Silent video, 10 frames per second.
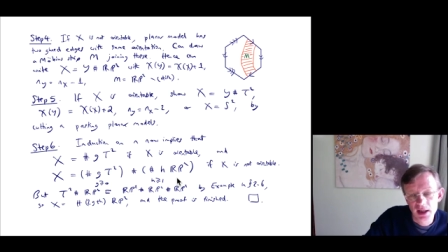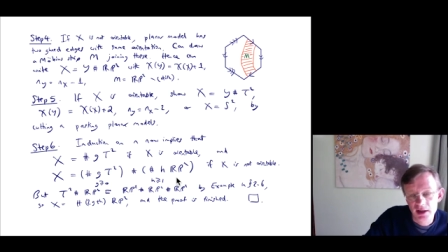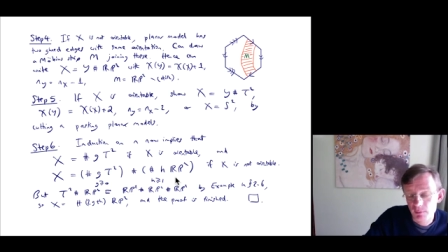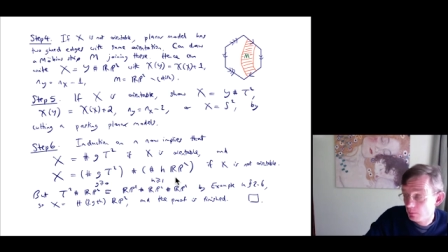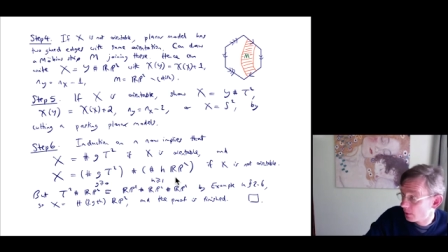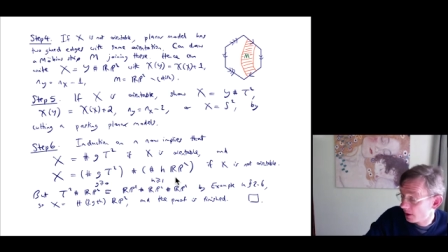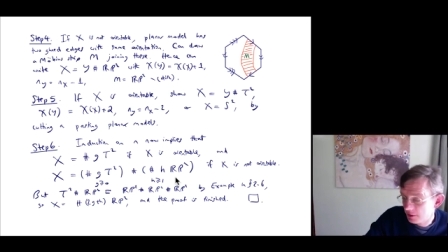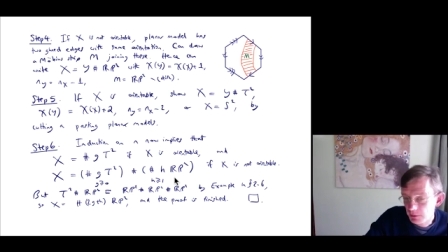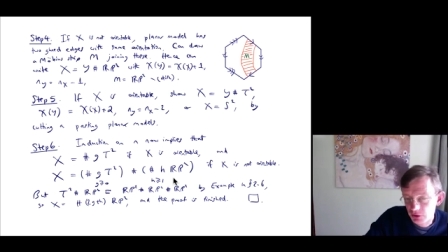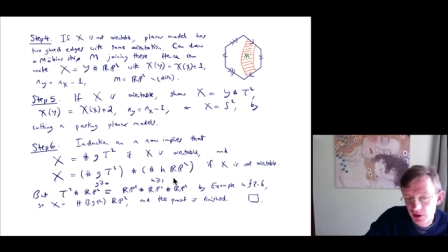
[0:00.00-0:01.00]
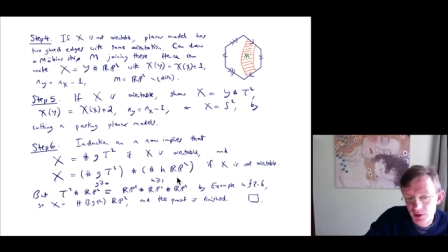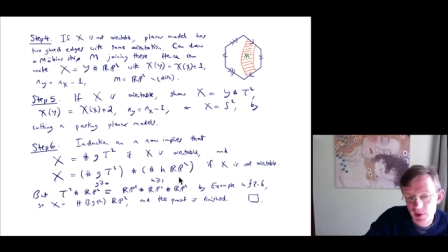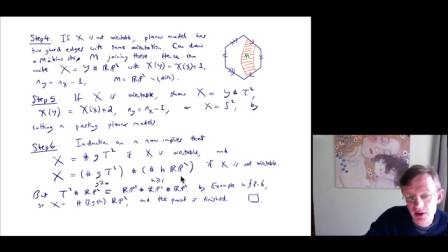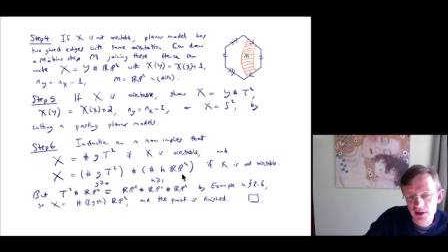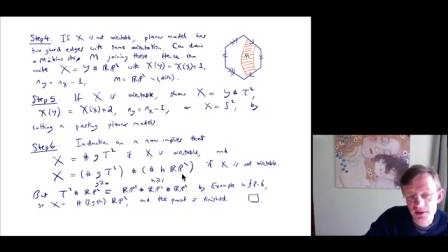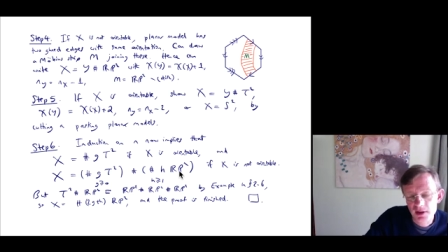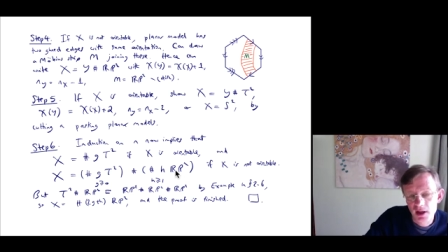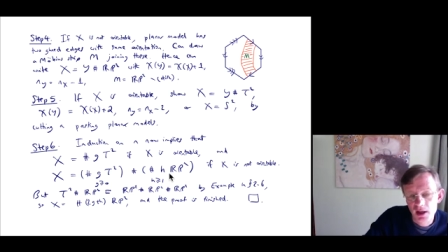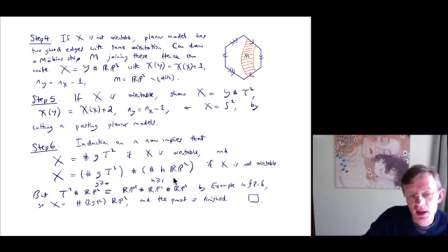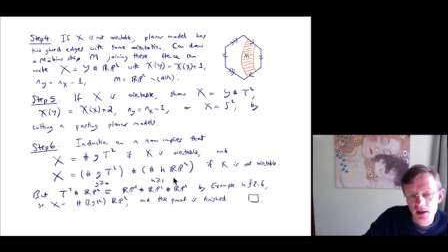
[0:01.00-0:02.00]
then by a similar trick we can
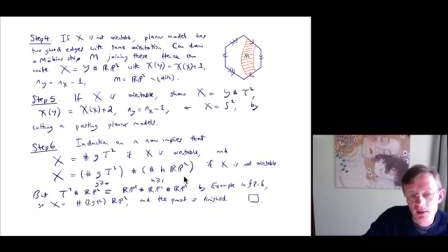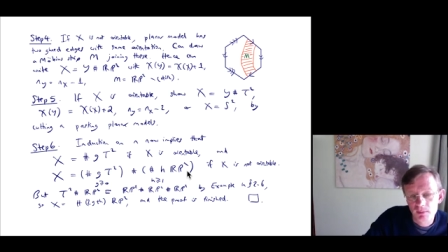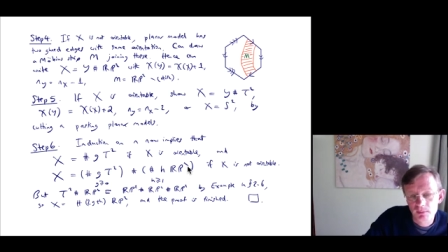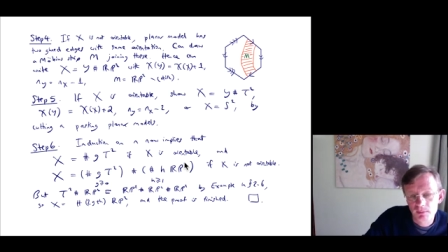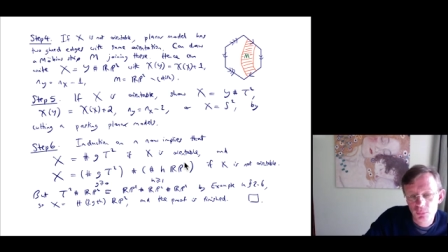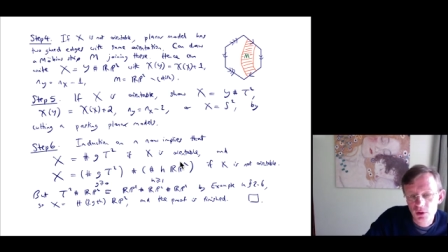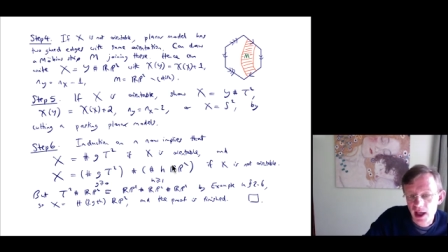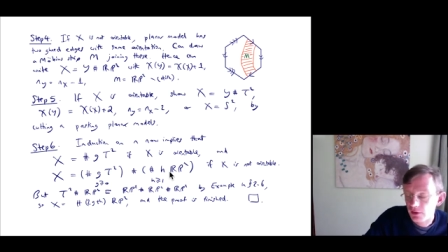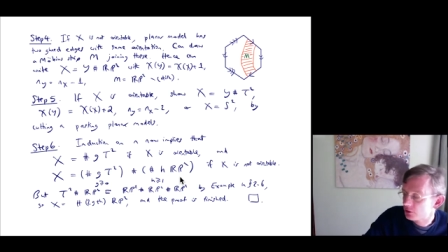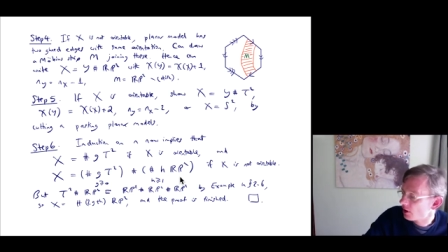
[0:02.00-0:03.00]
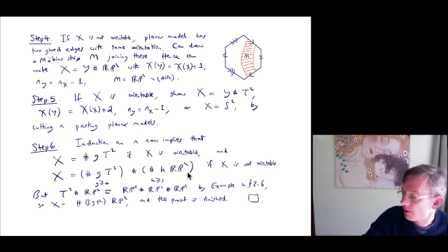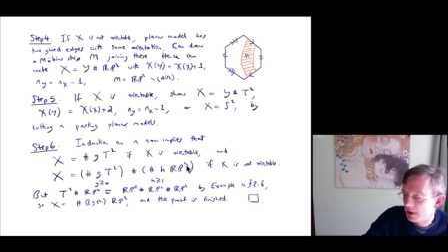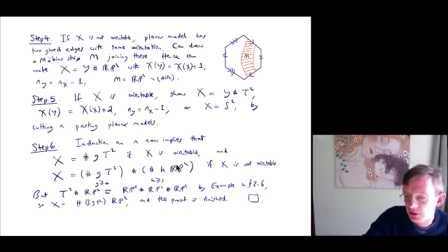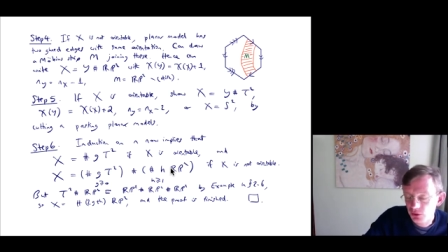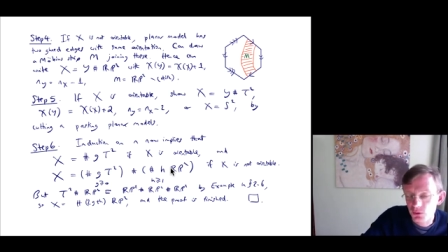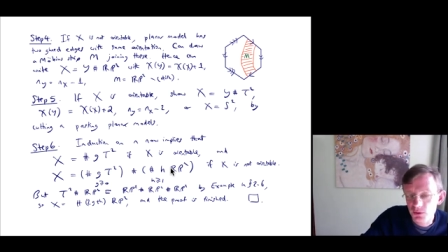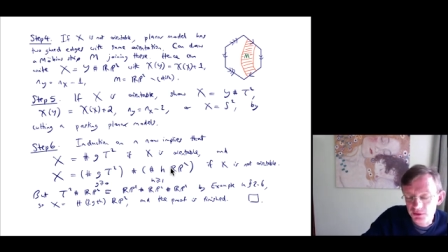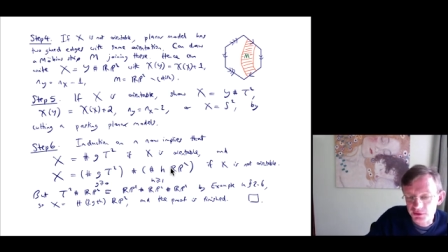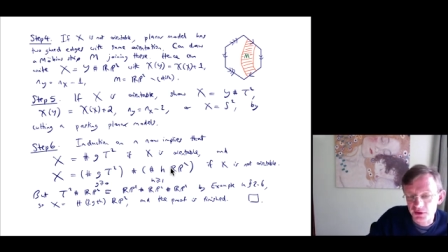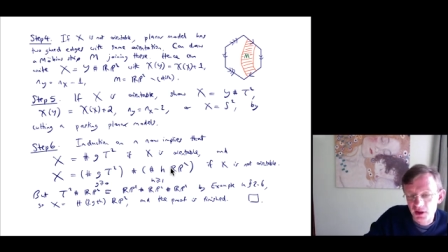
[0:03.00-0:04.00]
pull out R P
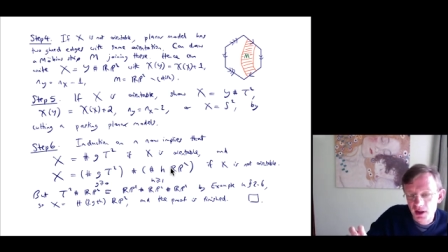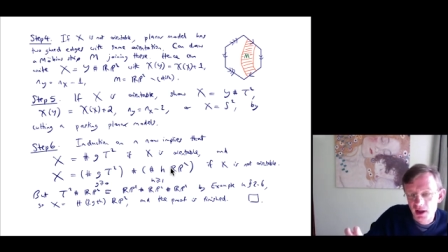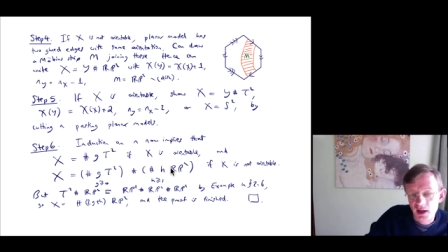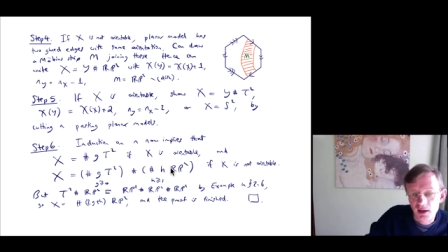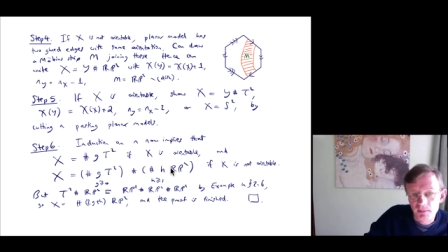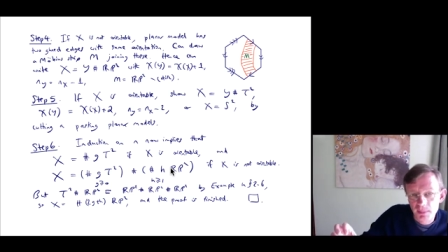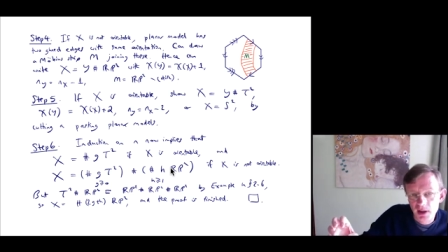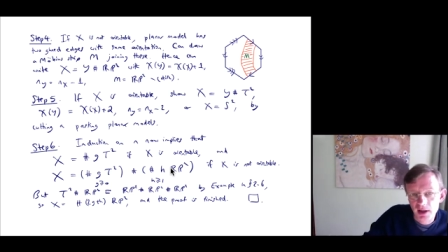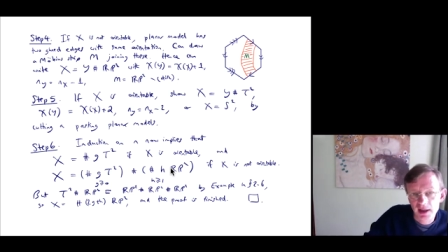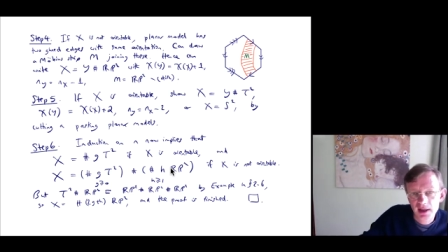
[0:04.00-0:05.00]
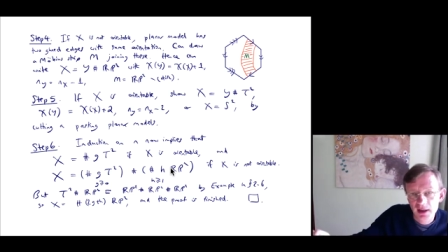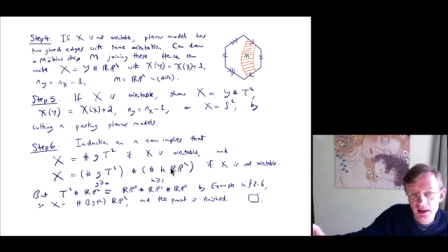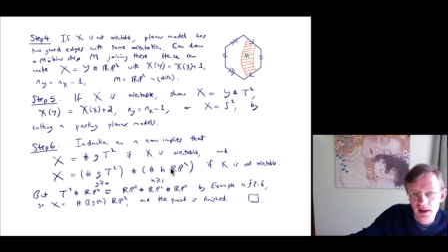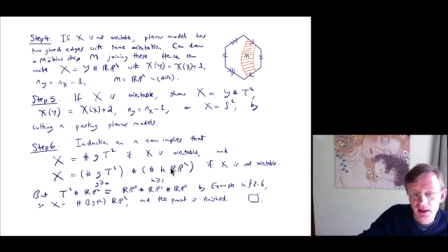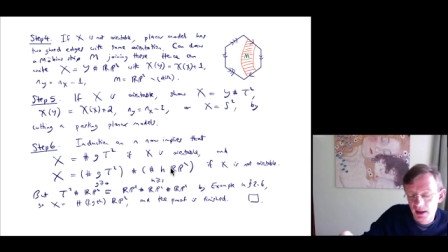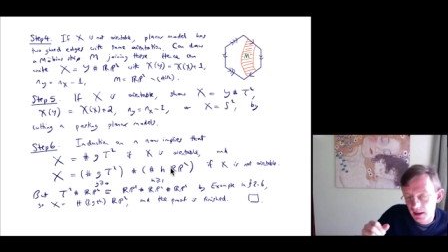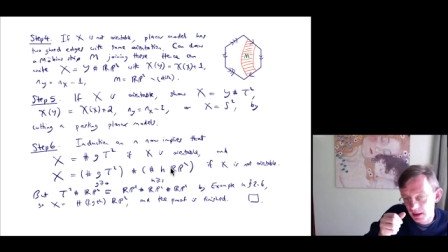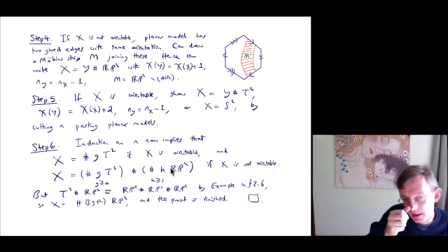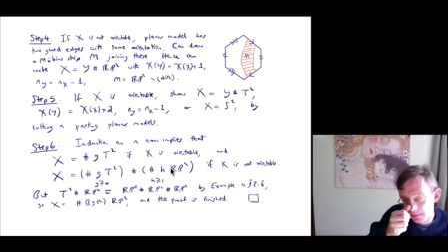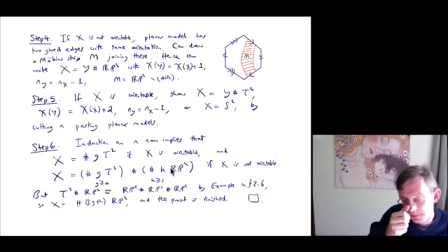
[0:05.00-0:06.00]
twos by
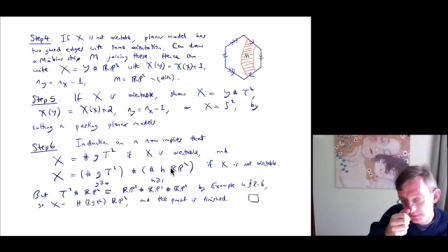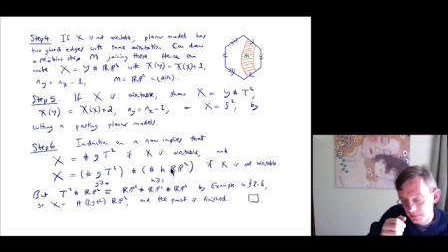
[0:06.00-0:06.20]
um,